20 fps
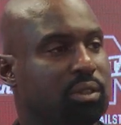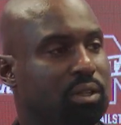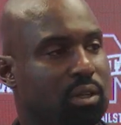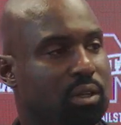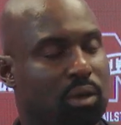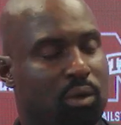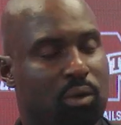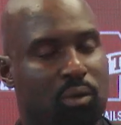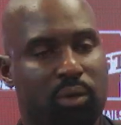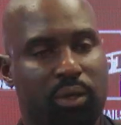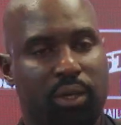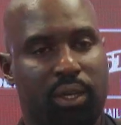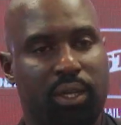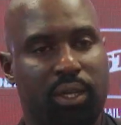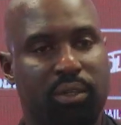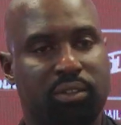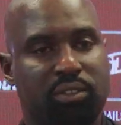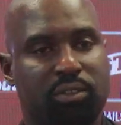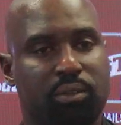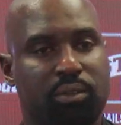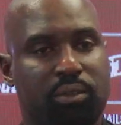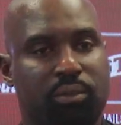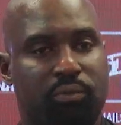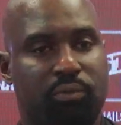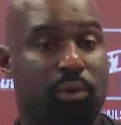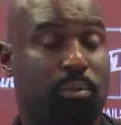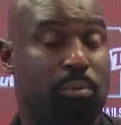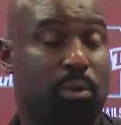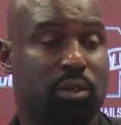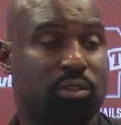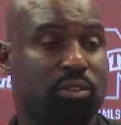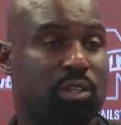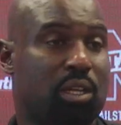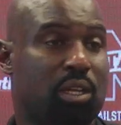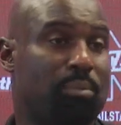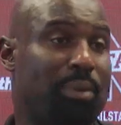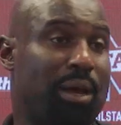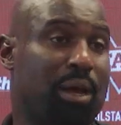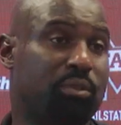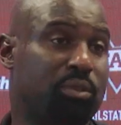you know, and football's all
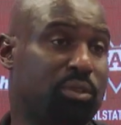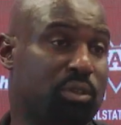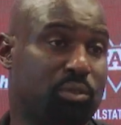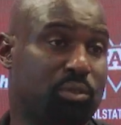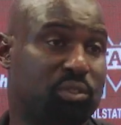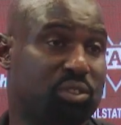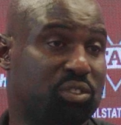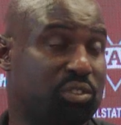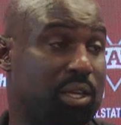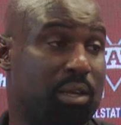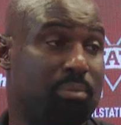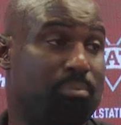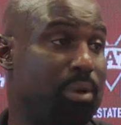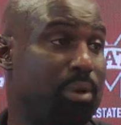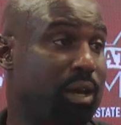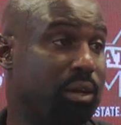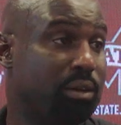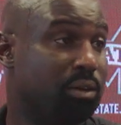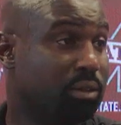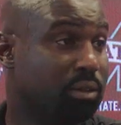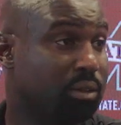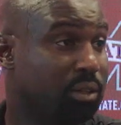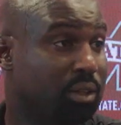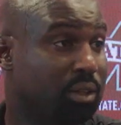about, you know, just getting better,